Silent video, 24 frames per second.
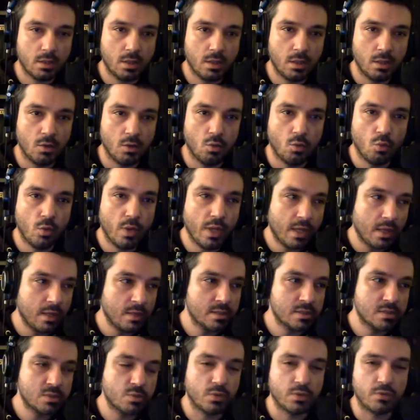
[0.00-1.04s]
you know,
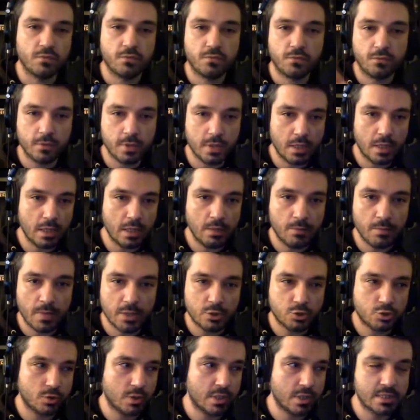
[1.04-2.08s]
wings with freaky
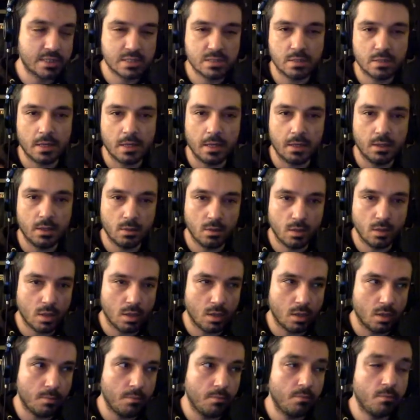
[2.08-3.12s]
metrics like
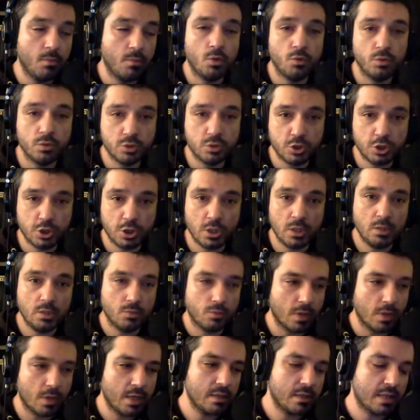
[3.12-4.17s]
Mo G,
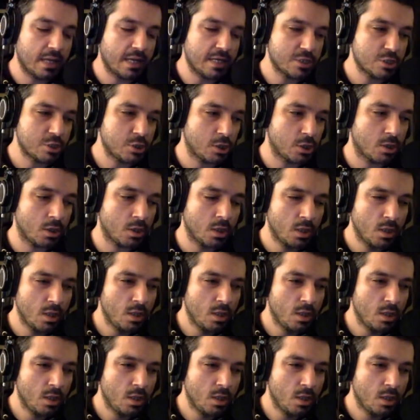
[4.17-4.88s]
right, last year.